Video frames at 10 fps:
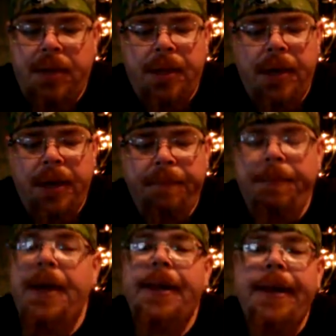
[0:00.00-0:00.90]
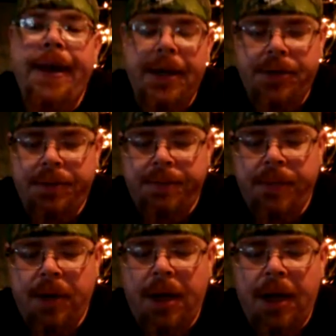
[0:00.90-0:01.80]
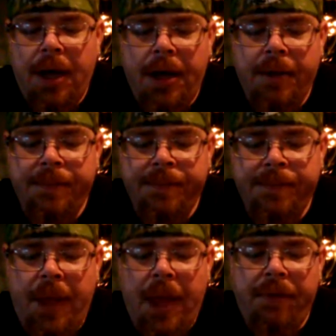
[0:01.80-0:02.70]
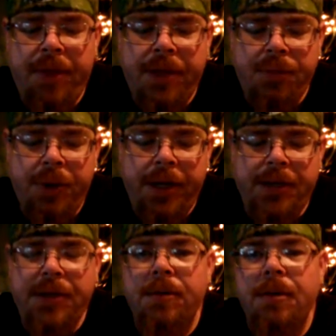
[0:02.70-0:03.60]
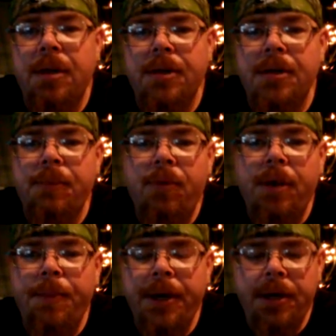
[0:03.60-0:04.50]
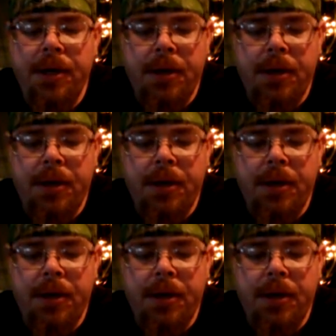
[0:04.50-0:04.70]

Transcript: Yeah, pain in the ass. Even this way, it still clogs up quite a bit.